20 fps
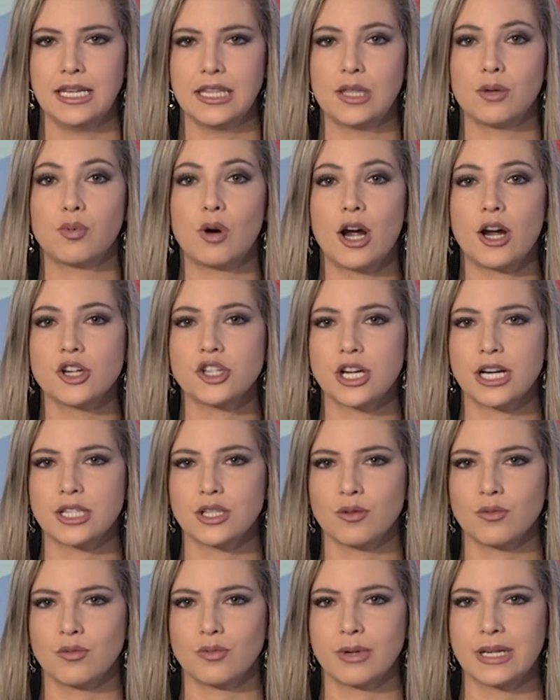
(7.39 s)
The
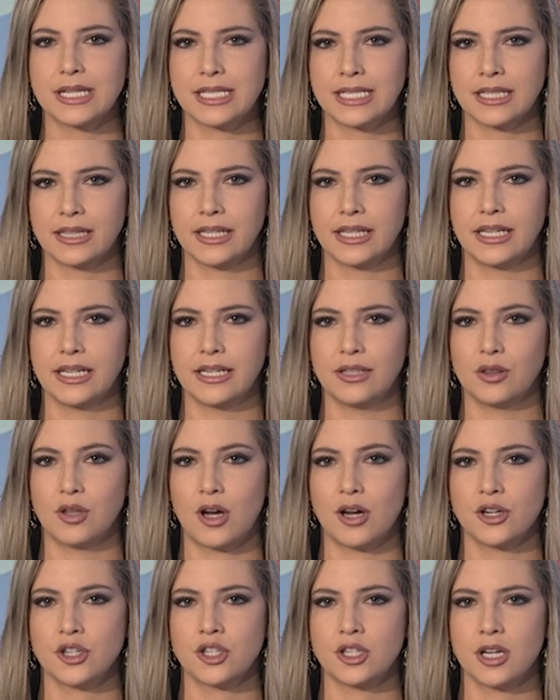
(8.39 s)
project recently
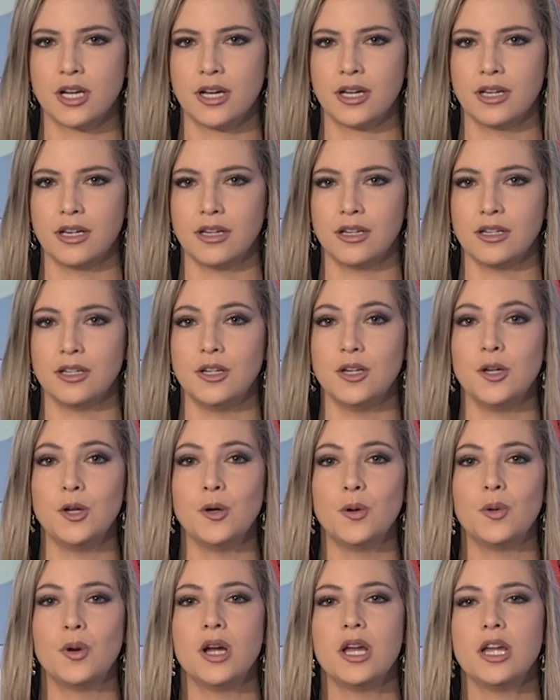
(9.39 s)
launched a
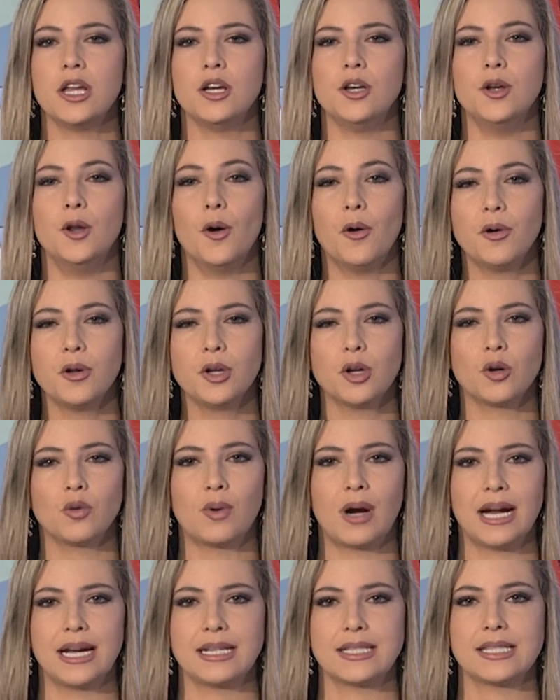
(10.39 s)
new Know Your
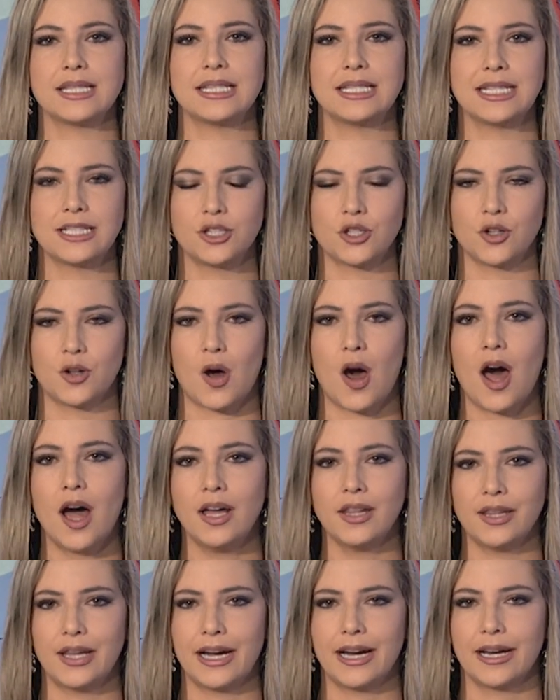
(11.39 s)
Rights digital
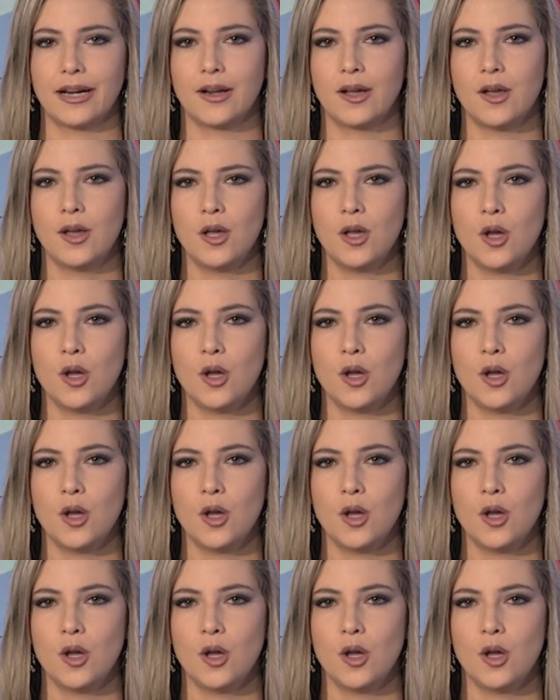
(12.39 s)
hotline,